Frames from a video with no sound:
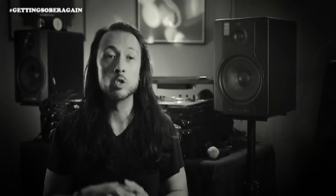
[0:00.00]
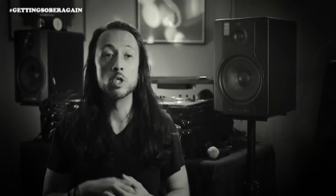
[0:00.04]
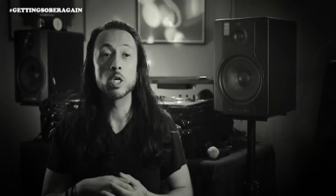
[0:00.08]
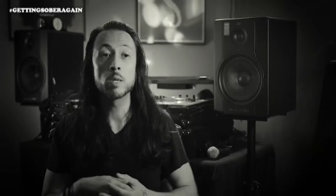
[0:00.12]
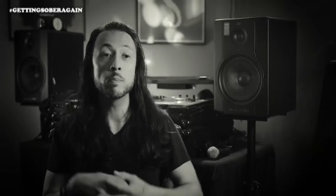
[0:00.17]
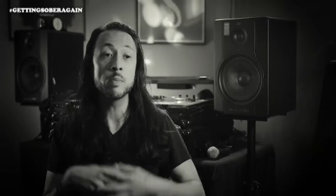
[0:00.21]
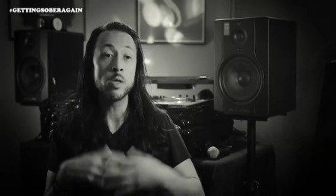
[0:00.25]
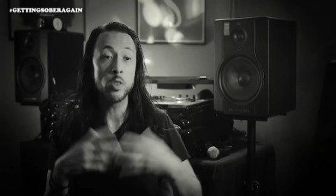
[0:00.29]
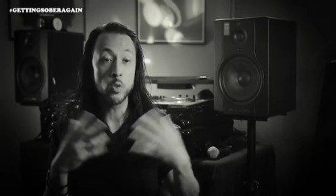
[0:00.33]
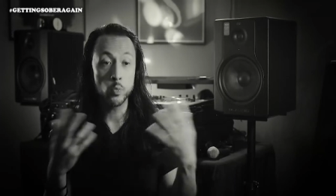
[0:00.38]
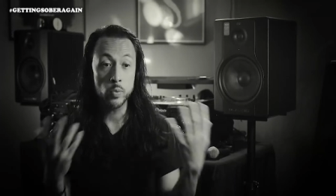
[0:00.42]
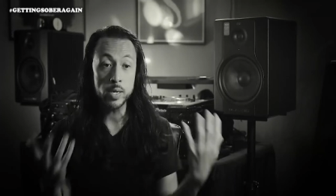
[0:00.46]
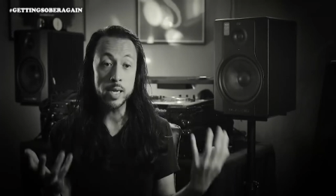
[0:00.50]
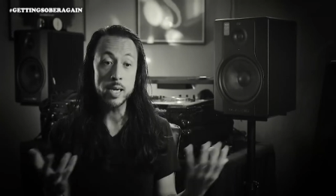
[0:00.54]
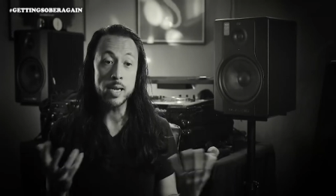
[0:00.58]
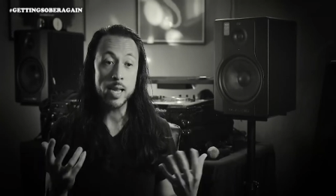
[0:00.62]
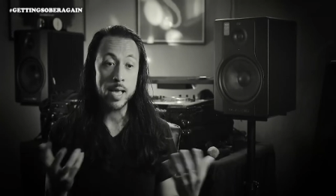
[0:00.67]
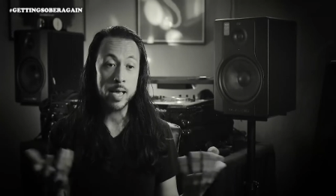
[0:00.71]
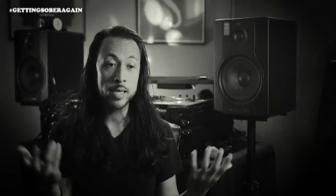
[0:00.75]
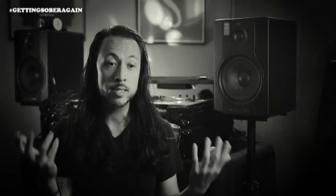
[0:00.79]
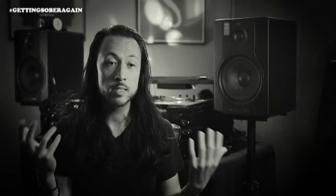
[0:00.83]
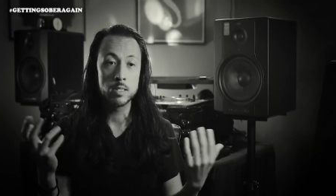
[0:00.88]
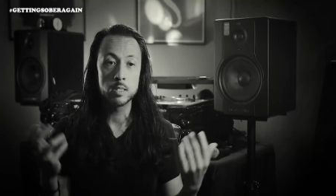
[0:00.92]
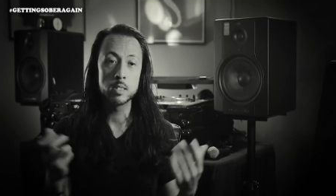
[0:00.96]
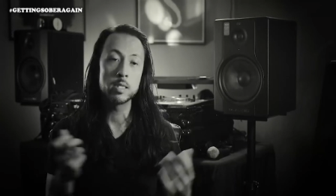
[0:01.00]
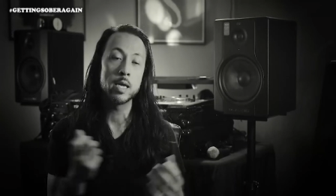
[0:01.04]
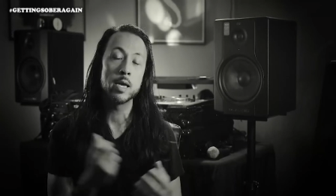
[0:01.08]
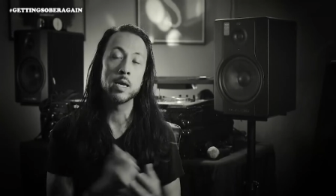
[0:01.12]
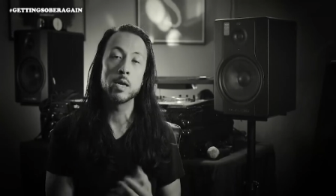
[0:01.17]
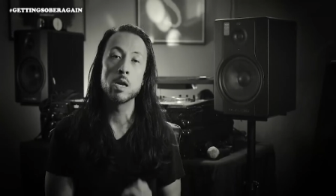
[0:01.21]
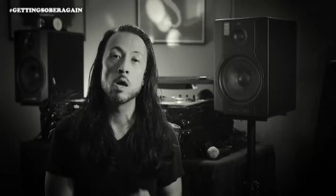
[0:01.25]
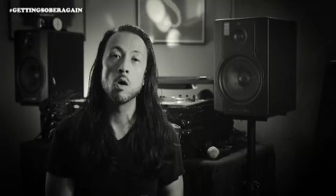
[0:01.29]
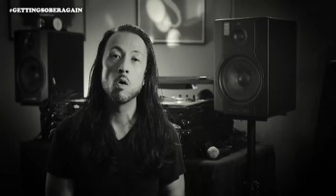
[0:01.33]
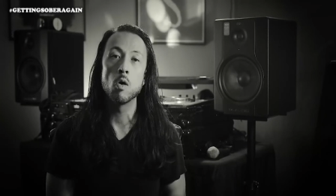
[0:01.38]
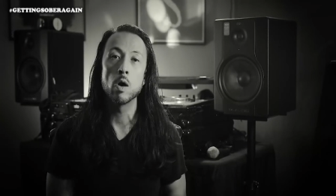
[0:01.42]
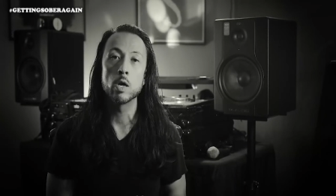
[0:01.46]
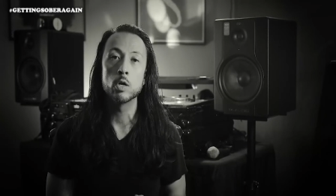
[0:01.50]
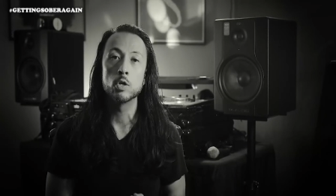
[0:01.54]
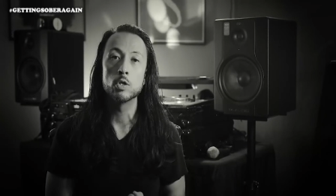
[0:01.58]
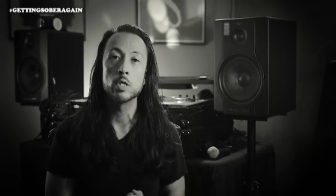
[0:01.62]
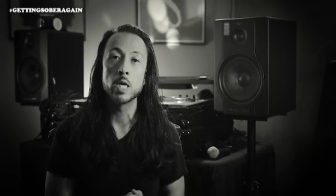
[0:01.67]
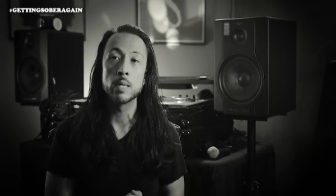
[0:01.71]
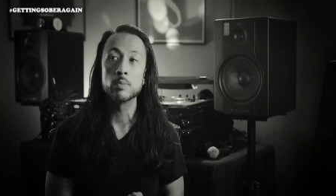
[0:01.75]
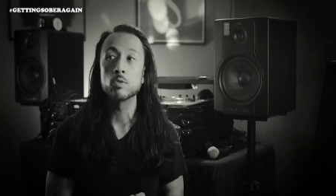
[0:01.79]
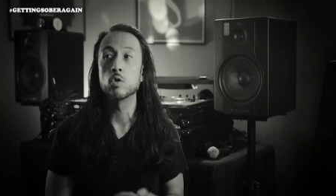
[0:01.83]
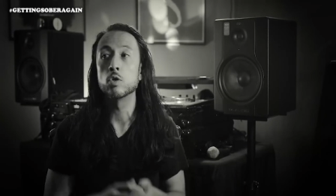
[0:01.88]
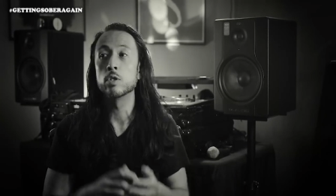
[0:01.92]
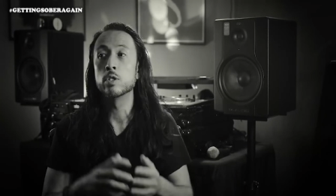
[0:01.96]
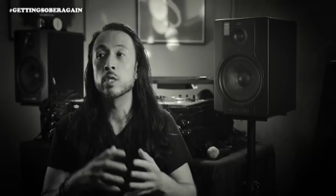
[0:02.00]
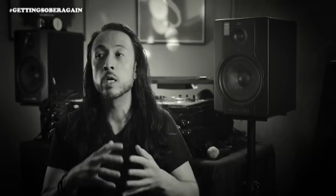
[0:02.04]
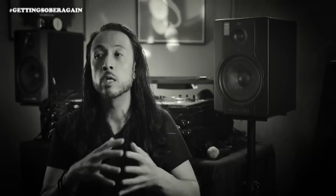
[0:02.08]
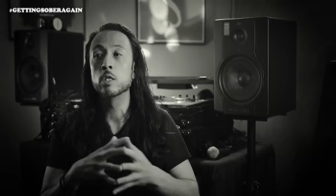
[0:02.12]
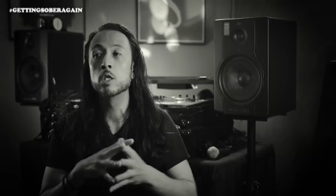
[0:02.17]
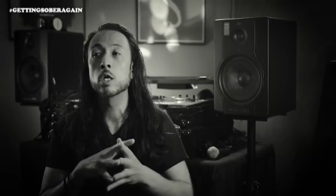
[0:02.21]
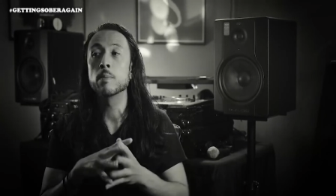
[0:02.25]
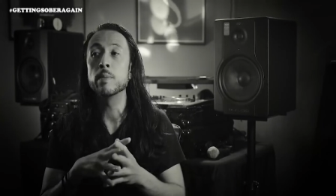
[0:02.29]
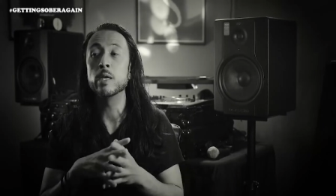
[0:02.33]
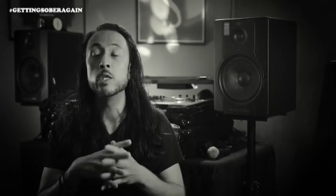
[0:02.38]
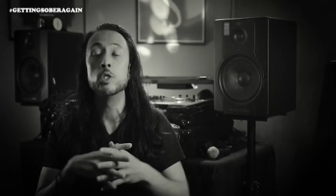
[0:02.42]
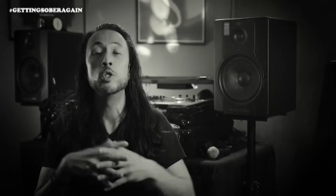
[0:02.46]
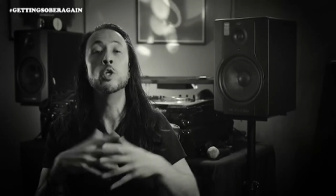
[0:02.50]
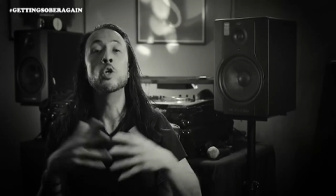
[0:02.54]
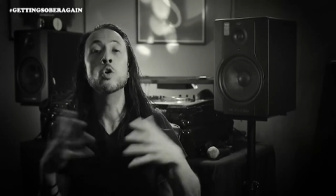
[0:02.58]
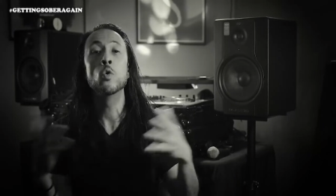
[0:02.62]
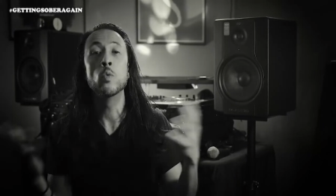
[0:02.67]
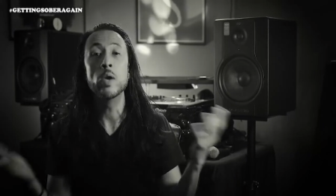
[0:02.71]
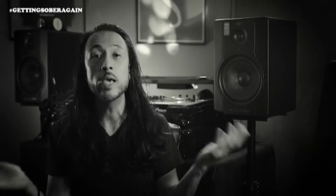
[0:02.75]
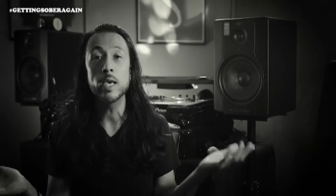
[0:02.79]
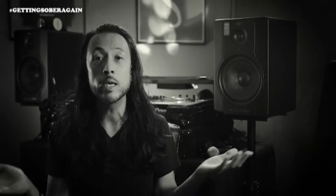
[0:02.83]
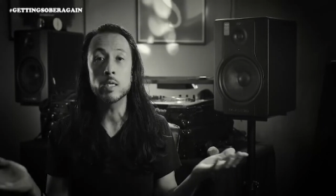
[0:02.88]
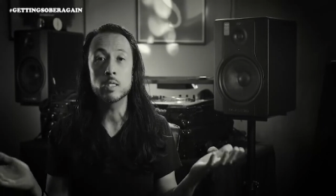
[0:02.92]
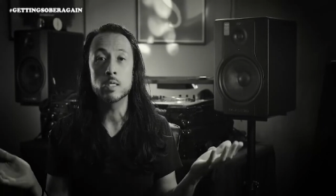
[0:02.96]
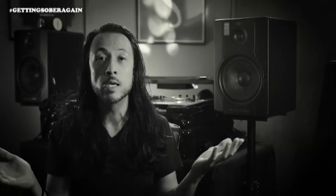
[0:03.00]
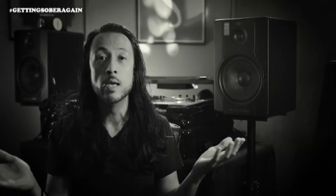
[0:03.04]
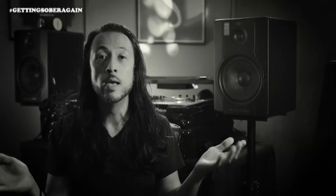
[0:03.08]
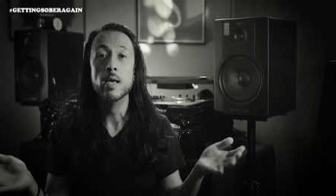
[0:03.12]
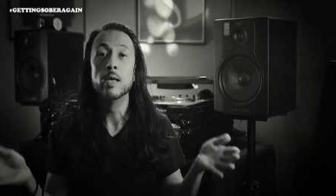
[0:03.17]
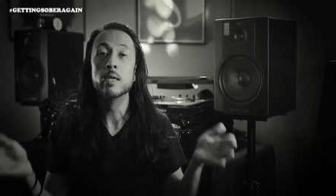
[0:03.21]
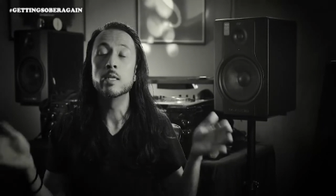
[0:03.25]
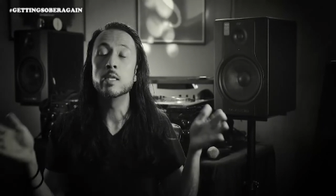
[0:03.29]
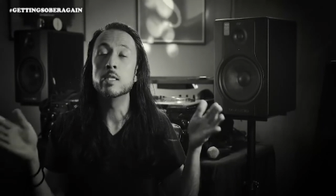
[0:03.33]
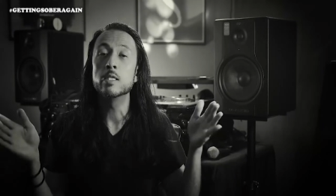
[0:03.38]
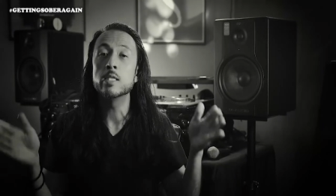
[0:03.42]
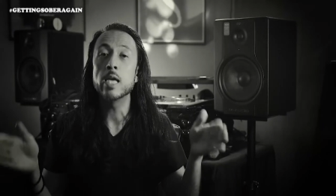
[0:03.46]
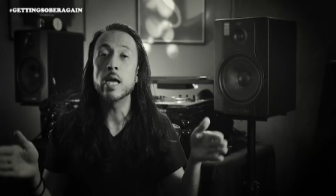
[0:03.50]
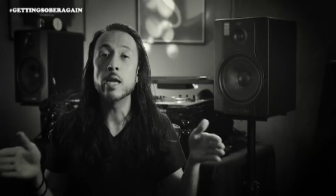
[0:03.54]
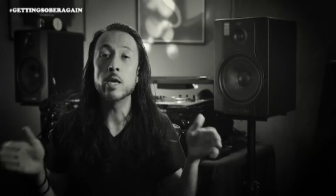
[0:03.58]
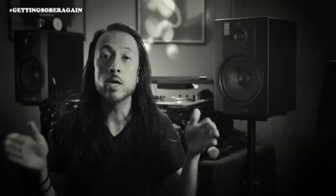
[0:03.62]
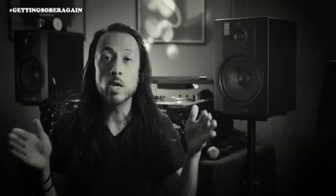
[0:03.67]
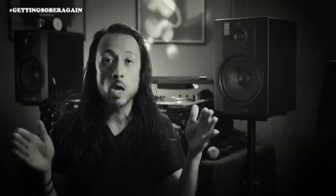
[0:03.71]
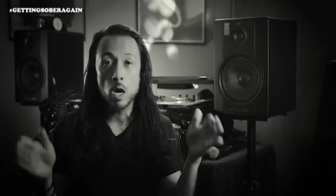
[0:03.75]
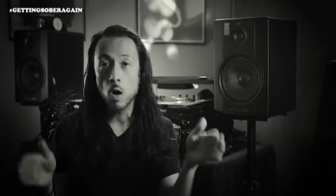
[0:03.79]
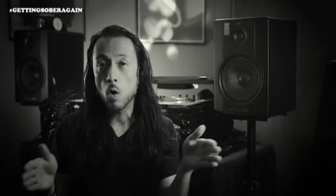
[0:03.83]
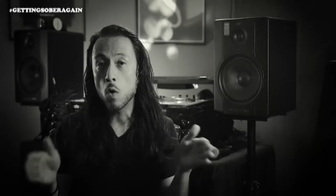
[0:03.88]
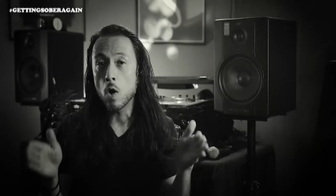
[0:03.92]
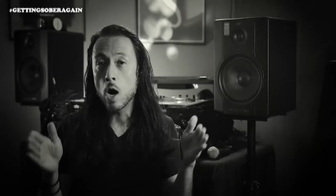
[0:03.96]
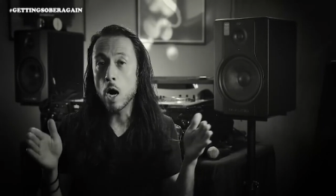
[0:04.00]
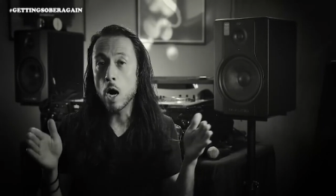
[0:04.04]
or it took me three days to say no 100 times, or it took me two weeks to say no